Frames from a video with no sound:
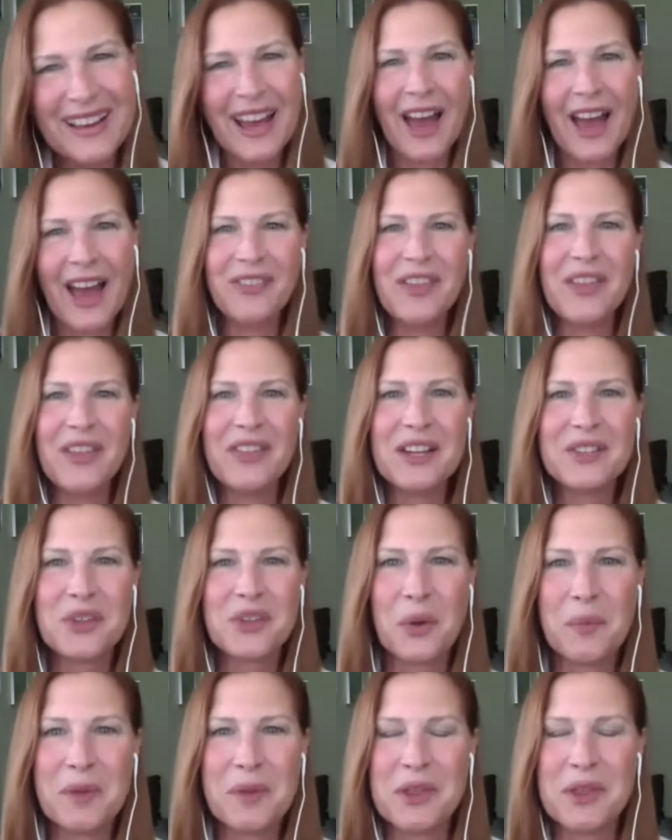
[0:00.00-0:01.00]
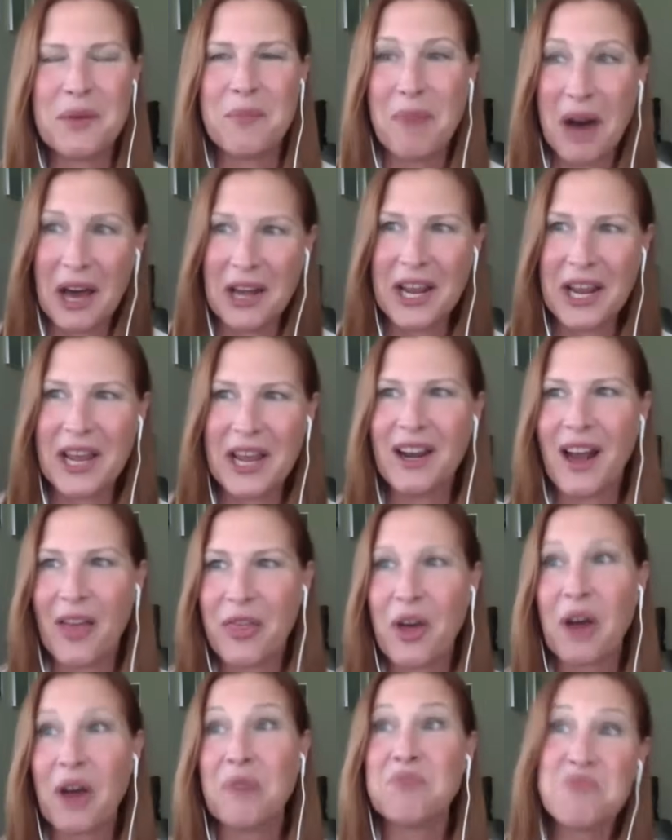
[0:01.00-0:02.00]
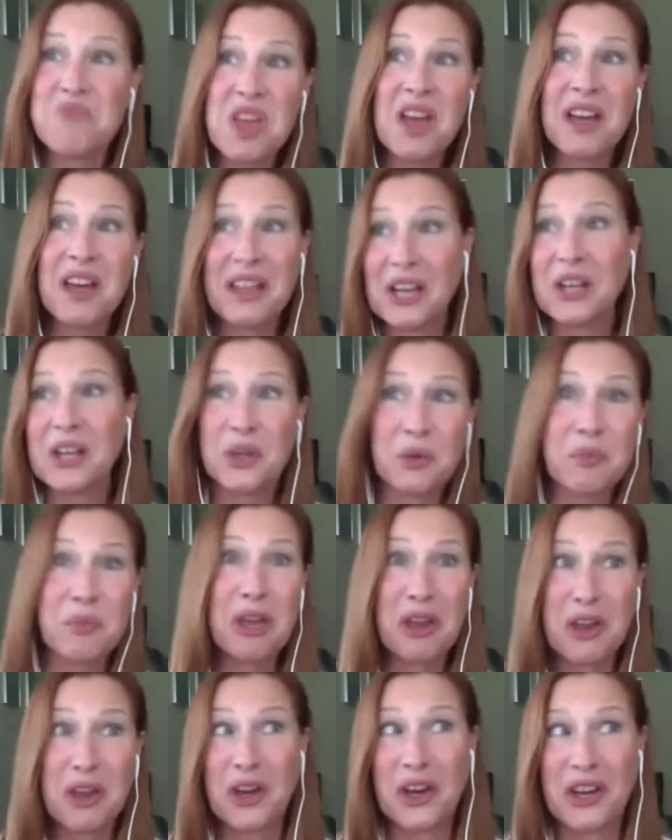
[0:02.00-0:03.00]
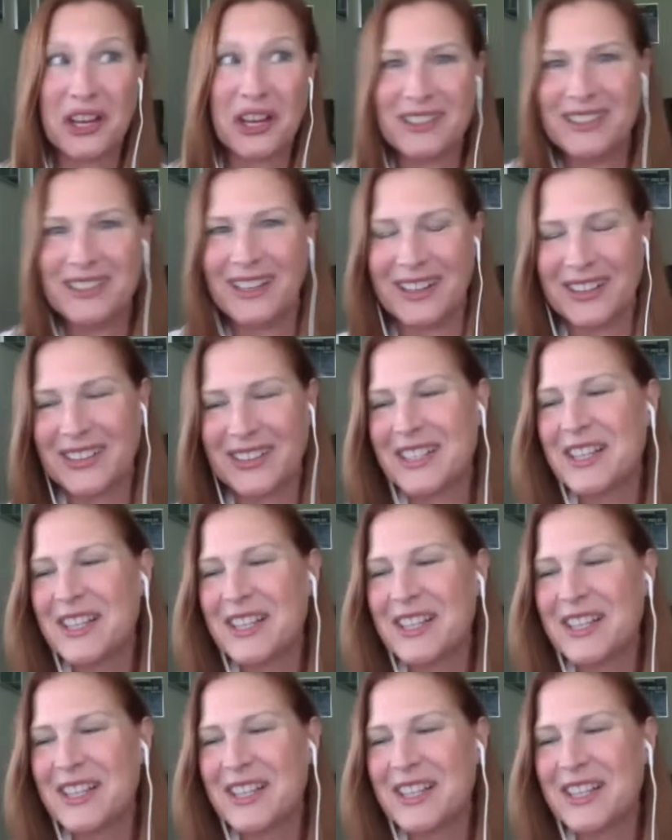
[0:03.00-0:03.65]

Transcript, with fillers: and then they told me the money, and I thought, yeah, it could be good, you know.